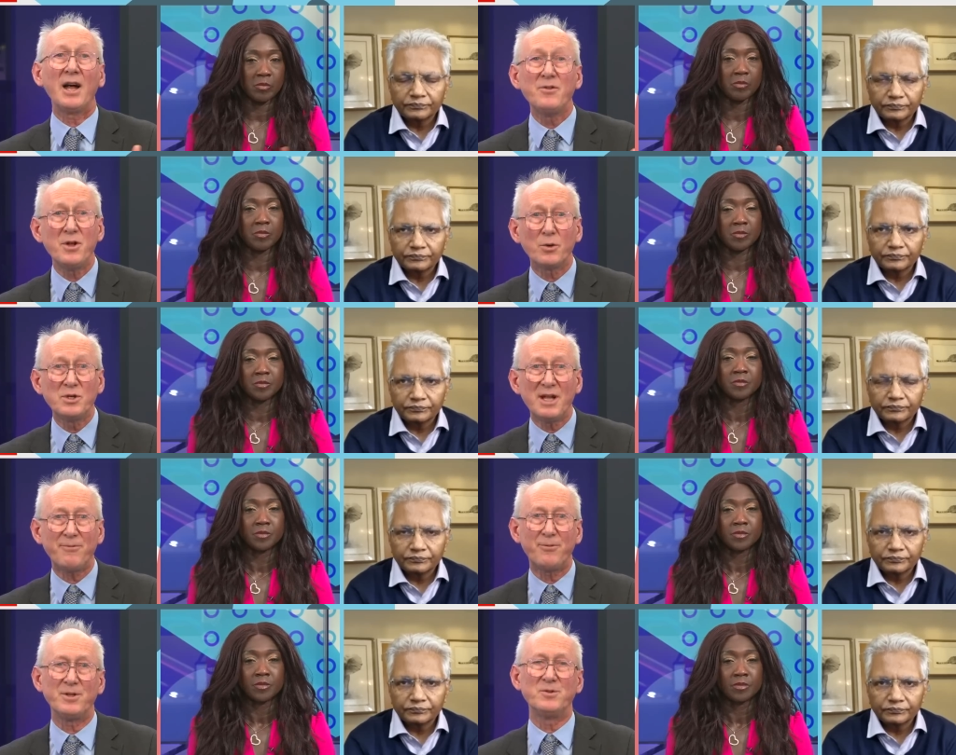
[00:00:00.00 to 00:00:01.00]
Speaker 1: And no
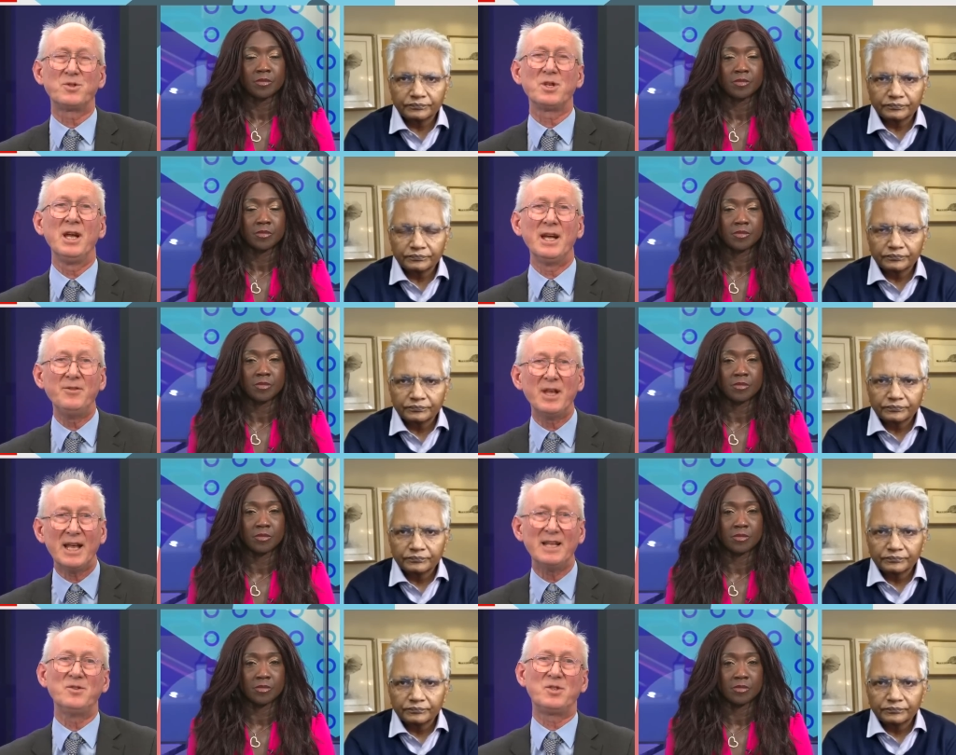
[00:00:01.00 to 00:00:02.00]
difference in the
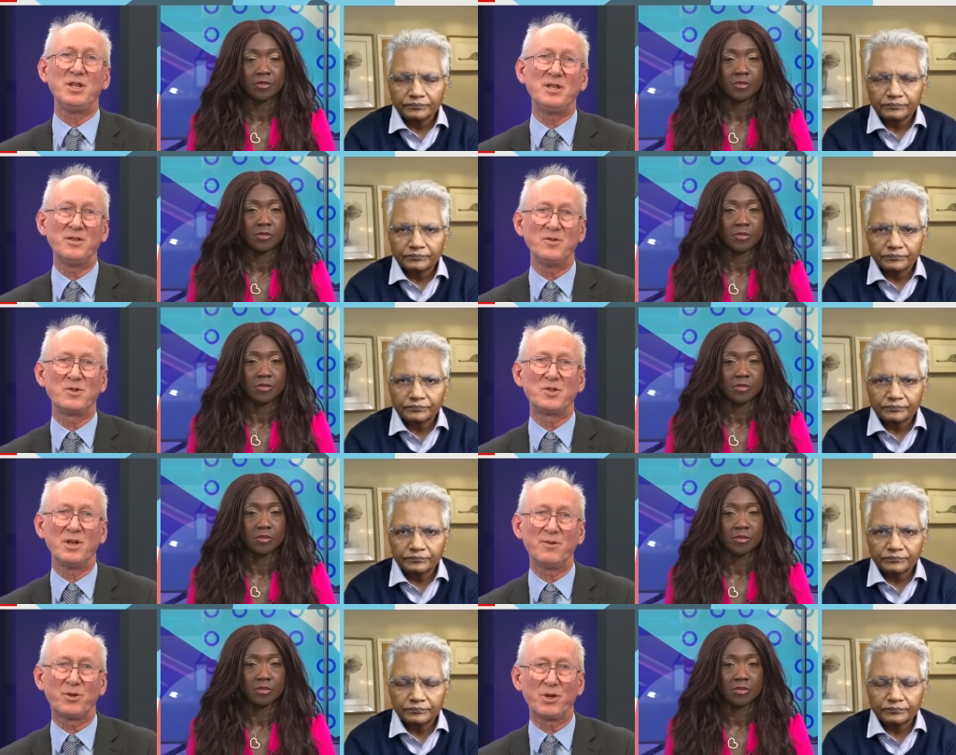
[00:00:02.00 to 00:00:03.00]
incidence
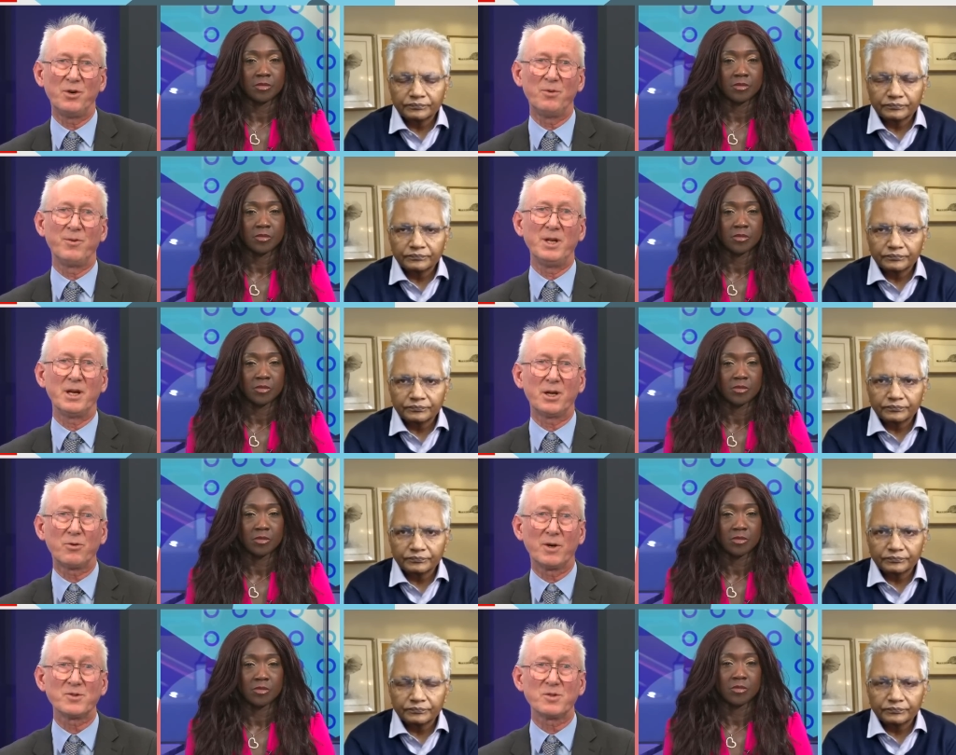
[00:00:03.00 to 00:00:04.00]
of COVID
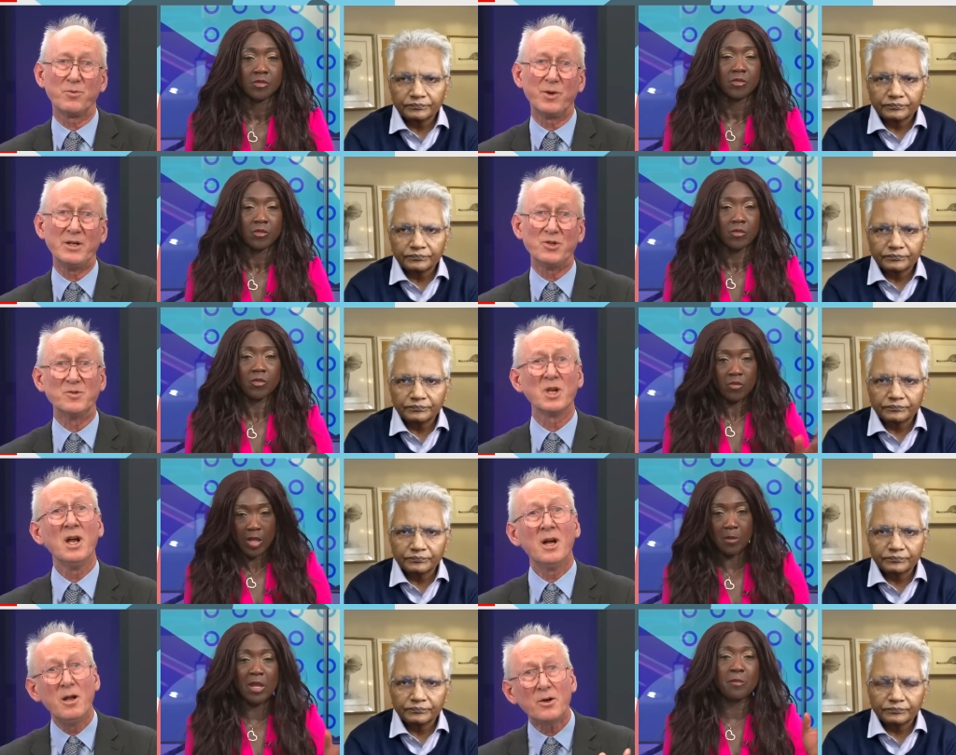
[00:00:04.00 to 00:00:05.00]
across the regions.
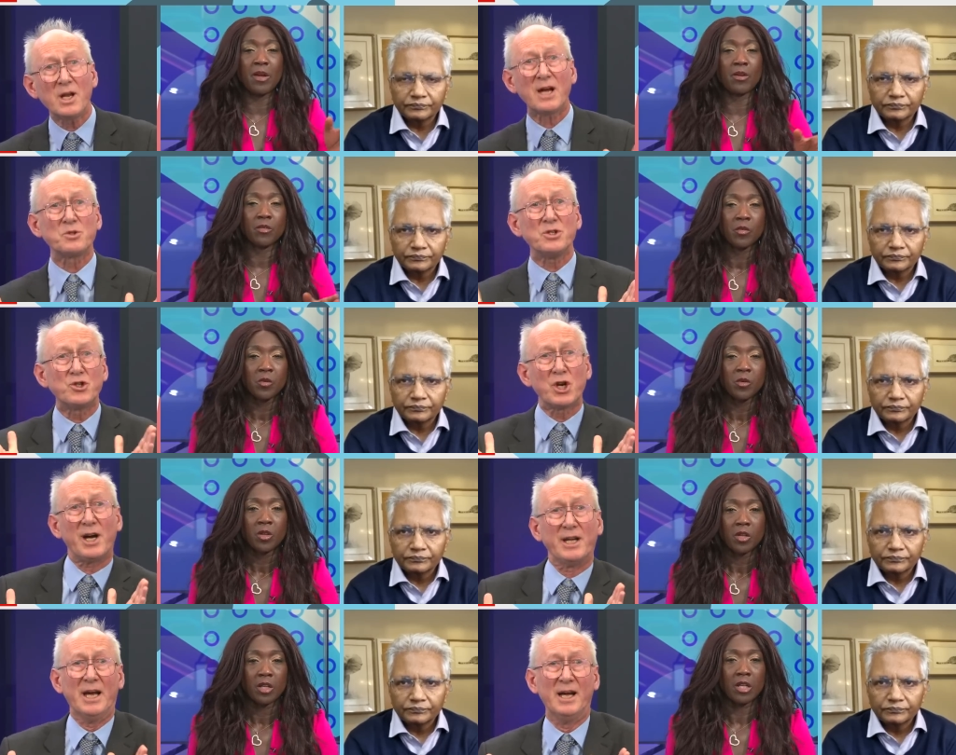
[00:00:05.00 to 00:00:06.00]
Speaker 2: Let, let Not Barrett, now to
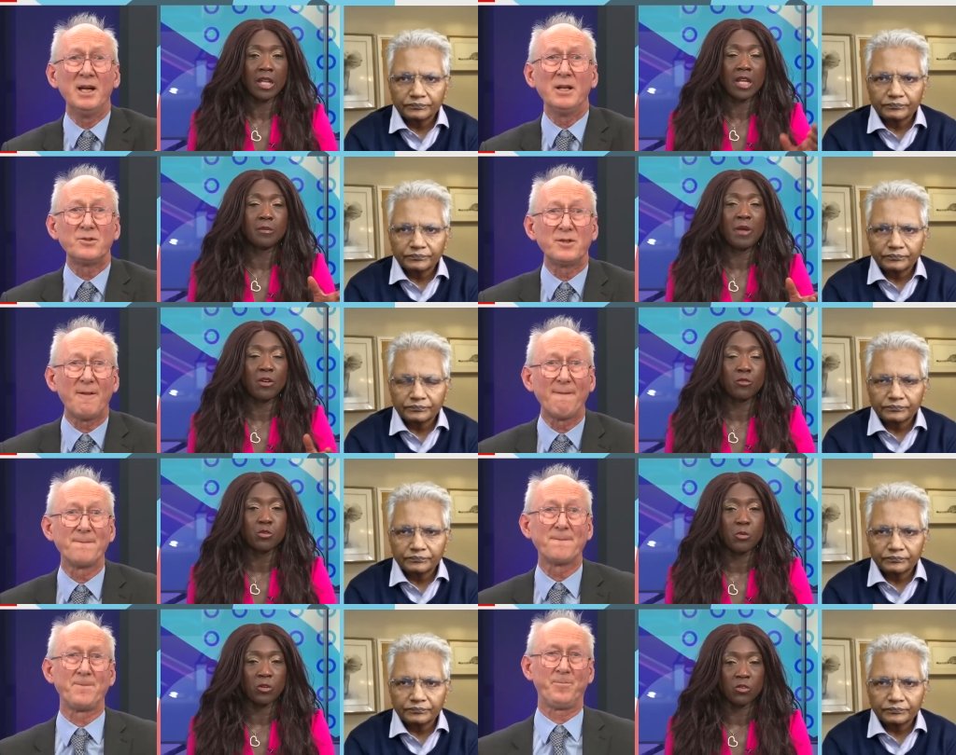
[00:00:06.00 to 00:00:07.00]
China. Let, let Barrett
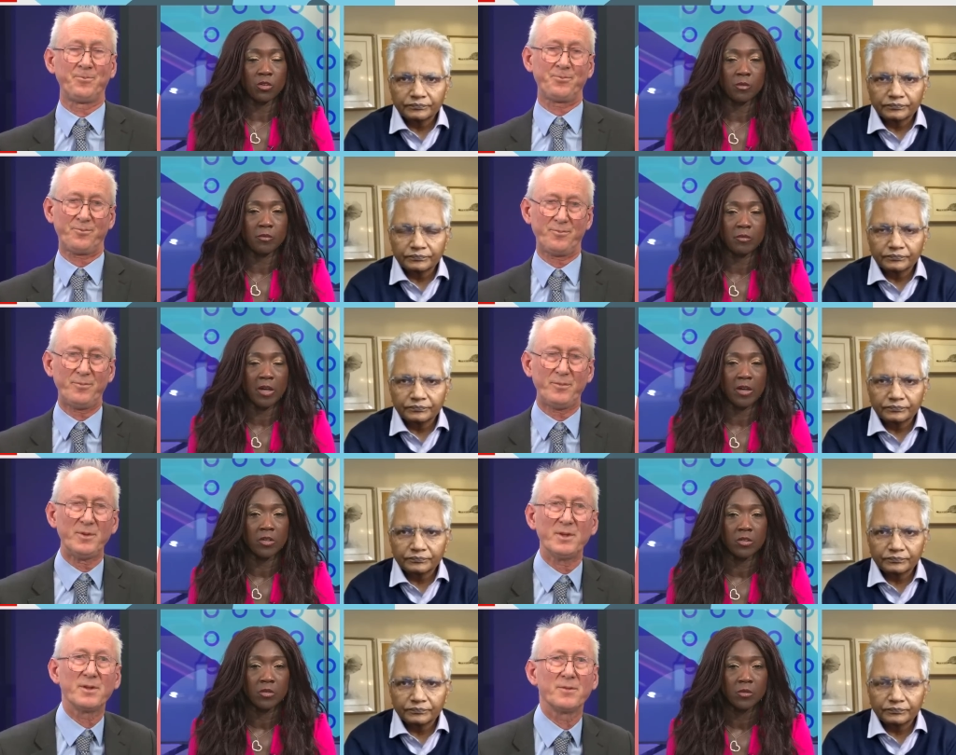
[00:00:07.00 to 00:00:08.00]
respond. Barrett.
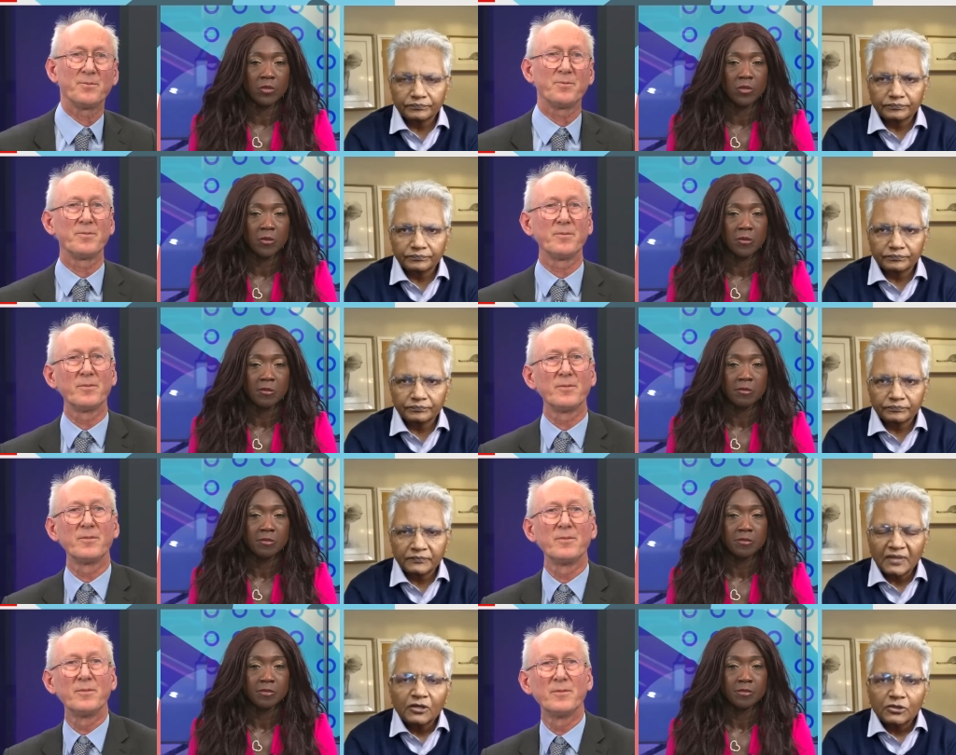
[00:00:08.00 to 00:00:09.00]

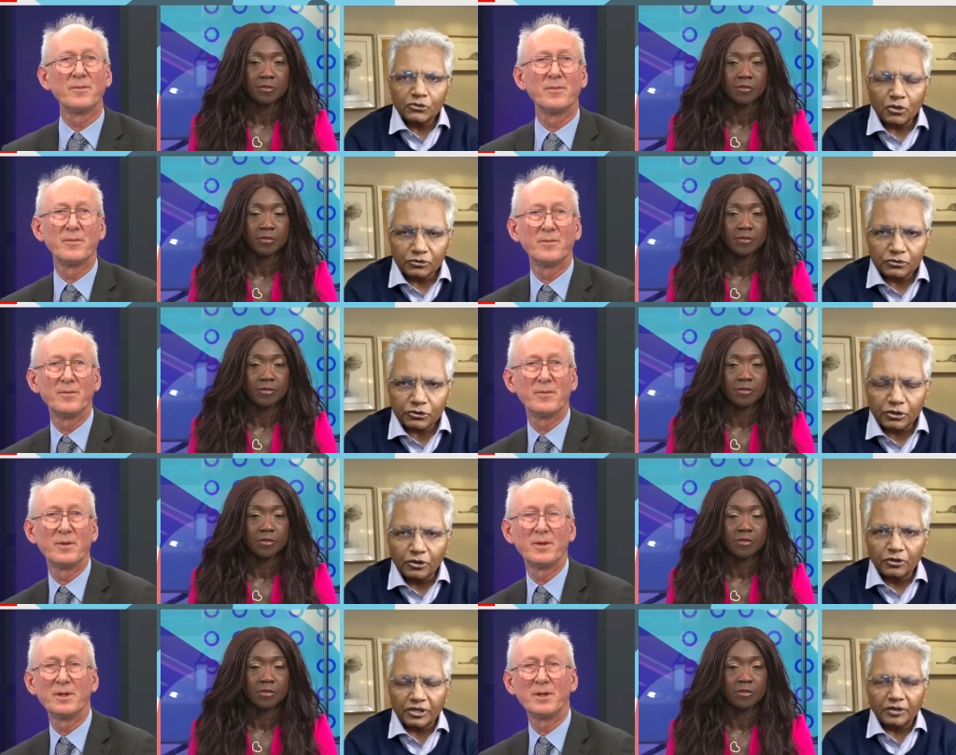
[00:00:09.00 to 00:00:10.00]
Speaker 3: So, so,
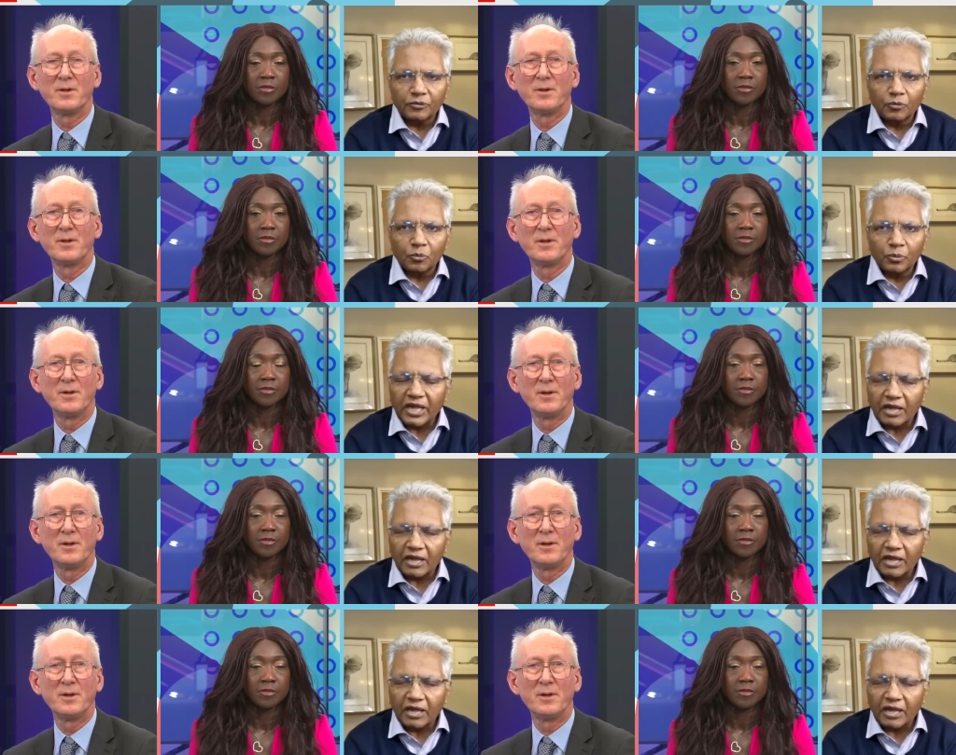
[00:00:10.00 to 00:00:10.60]
look, we